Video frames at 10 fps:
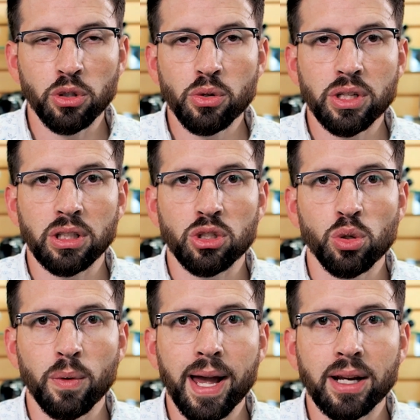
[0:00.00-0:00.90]
you're using the
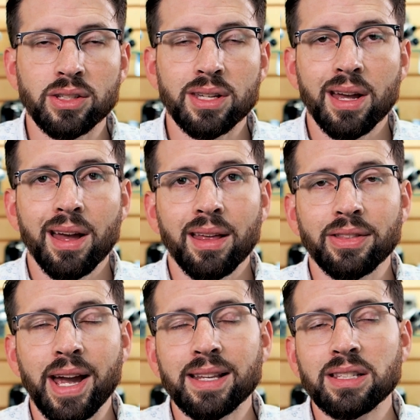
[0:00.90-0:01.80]

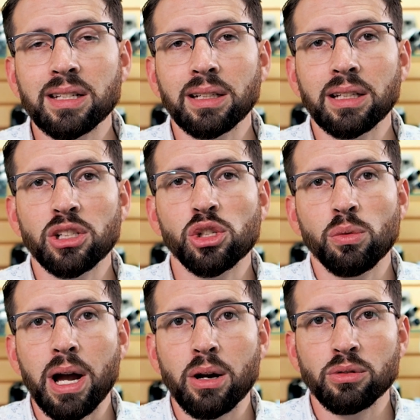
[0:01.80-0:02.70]
2X, that's going to get
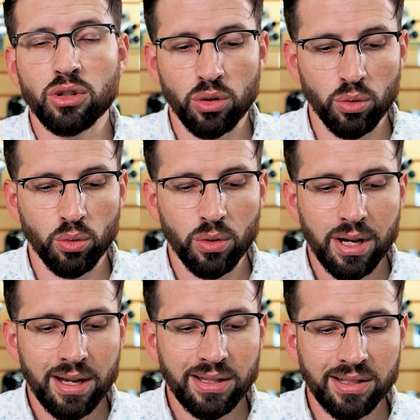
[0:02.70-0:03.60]
you out to
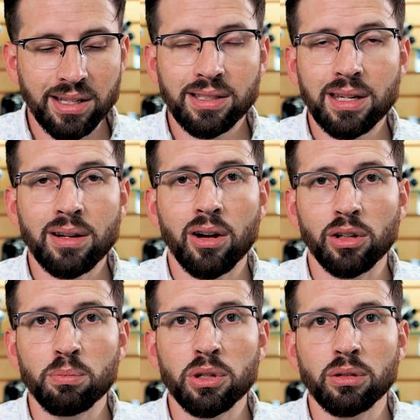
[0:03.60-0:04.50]

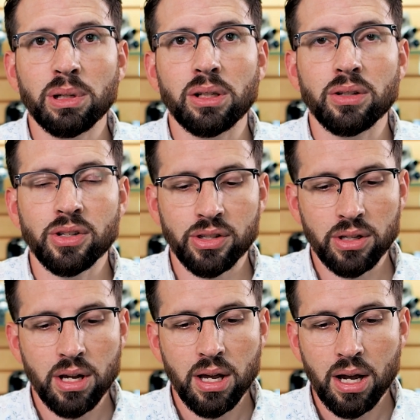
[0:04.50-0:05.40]
1600 millimeters,
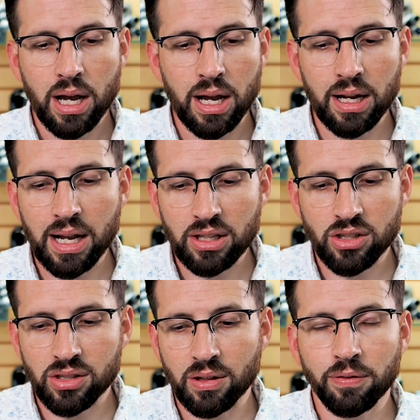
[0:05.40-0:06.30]
and that's just a